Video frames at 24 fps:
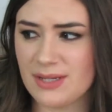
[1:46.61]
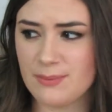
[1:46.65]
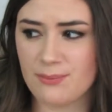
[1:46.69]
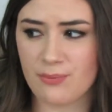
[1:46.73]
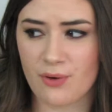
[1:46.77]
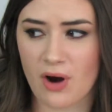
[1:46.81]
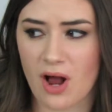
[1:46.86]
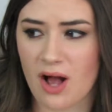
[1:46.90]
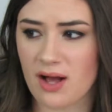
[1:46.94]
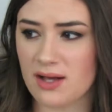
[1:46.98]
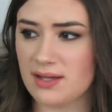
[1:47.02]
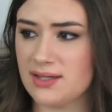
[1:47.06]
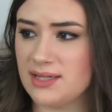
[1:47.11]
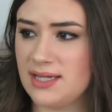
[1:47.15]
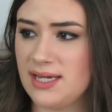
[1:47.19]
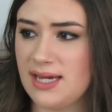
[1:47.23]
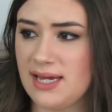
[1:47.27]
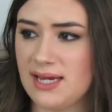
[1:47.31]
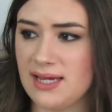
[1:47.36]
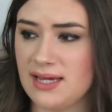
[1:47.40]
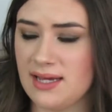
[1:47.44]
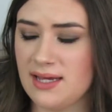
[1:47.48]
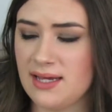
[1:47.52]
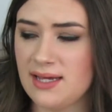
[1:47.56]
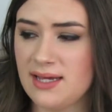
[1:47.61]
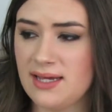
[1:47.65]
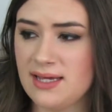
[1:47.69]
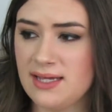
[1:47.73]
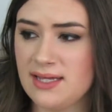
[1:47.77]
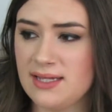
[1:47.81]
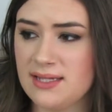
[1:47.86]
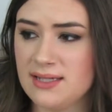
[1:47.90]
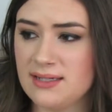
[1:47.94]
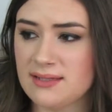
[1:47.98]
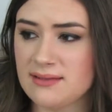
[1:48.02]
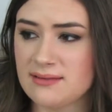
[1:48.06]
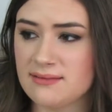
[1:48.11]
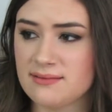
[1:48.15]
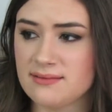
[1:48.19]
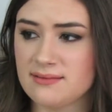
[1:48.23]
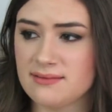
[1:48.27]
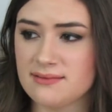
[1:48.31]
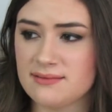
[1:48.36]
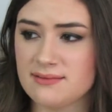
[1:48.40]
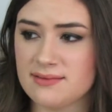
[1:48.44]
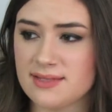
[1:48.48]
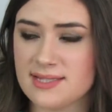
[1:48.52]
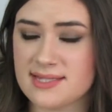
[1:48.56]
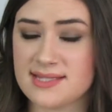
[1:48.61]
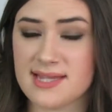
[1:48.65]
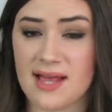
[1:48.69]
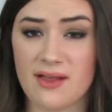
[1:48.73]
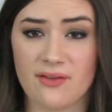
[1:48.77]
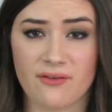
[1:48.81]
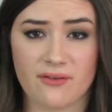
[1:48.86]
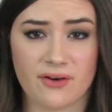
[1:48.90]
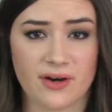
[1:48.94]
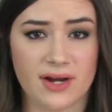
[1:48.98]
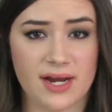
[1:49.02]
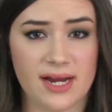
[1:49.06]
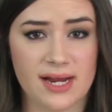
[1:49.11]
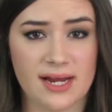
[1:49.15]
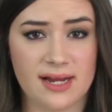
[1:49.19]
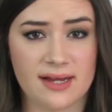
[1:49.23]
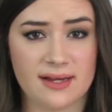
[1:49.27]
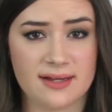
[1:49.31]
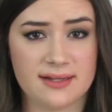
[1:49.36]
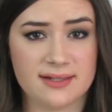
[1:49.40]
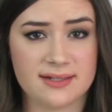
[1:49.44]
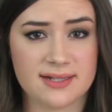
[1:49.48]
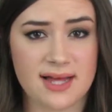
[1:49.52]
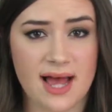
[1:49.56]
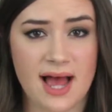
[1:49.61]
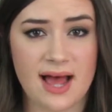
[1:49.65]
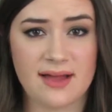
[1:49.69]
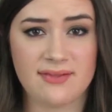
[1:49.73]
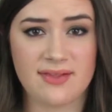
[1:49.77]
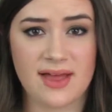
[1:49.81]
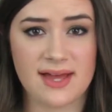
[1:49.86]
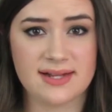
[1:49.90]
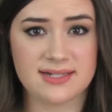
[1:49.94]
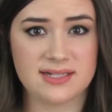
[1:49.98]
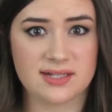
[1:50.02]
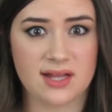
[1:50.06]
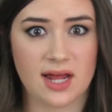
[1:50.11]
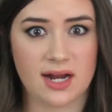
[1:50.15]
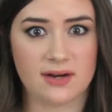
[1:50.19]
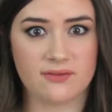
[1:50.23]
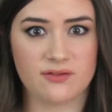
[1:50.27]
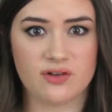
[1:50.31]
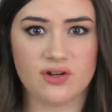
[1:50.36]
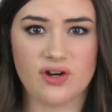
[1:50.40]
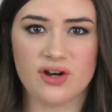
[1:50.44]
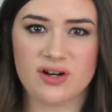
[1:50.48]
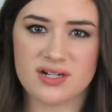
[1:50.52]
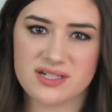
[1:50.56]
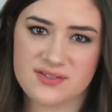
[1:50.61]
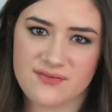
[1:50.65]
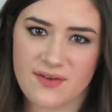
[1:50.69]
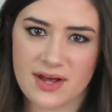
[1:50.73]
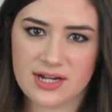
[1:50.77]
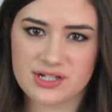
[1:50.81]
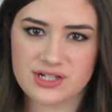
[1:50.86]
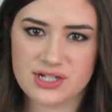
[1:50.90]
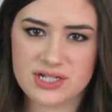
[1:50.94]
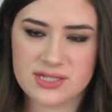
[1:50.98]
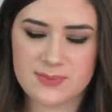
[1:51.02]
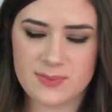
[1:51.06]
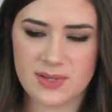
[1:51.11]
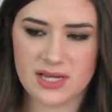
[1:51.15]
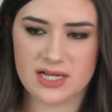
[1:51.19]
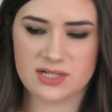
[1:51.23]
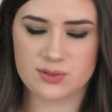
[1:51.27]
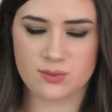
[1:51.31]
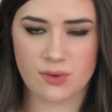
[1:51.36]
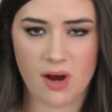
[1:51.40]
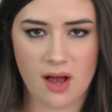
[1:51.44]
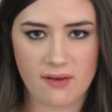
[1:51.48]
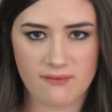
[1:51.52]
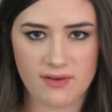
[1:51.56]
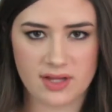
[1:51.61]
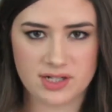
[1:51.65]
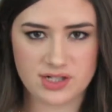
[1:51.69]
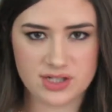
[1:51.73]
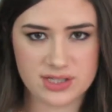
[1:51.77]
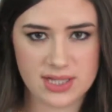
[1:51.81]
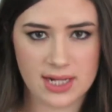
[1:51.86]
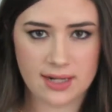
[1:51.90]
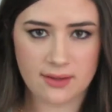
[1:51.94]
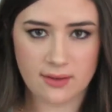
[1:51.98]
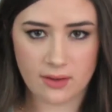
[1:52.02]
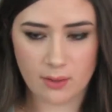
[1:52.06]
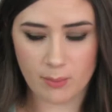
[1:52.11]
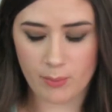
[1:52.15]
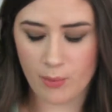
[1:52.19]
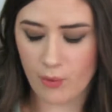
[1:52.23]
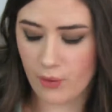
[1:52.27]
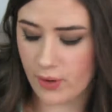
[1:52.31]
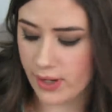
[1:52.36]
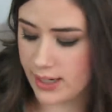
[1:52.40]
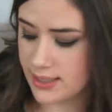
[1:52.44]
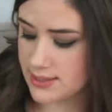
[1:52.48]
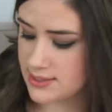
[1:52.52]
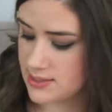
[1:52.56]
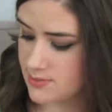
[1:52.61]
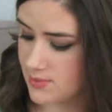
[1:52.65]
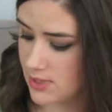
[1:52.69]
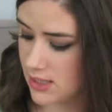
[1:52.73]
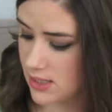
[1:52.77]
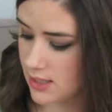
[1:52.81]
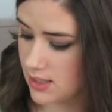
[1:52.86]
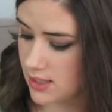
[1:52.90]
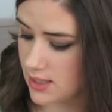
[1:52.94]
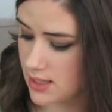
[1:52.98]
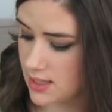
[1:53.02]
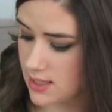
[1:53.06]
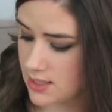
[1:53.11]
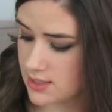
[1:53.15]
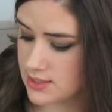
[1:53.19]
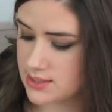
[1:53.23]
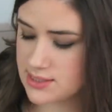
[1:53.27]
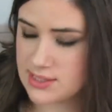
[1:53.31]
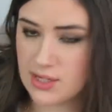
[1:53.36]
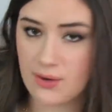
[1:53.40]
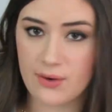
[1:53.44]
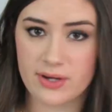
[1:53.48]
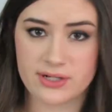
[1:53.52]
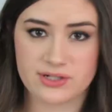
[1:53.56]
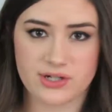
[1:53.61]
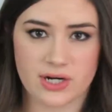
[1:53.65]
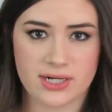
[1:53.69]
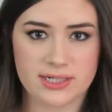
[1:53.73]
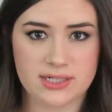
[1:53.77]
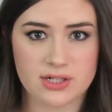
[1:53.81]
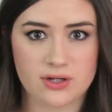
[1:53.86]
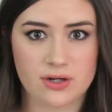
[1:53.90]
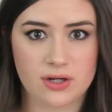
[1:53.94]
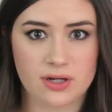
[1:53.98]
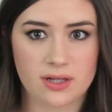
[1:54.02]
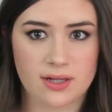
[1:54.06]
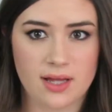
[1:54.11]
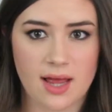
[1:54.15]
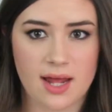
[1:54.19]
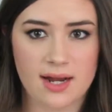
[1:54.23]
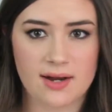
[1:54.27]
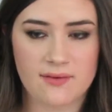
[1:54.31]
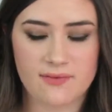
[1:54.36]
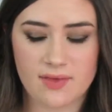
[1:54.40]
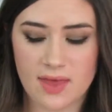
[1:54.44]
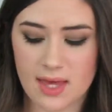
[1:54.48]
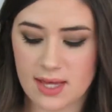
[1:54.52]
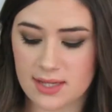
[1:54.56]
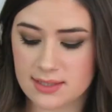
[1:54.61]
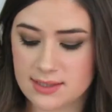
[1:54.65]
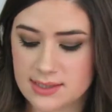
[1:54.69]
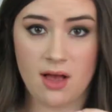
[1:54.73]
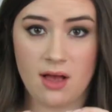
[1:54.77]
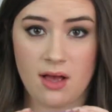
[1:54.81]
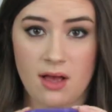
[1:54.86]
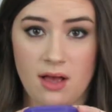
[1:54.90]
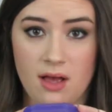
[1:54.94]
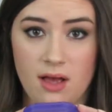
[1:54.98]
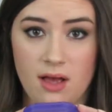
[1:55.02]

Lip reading: broccoli, celery. I liked a lot of cooked veggies because raw veggies get a little boring to me, so I tried to cook a lot of things.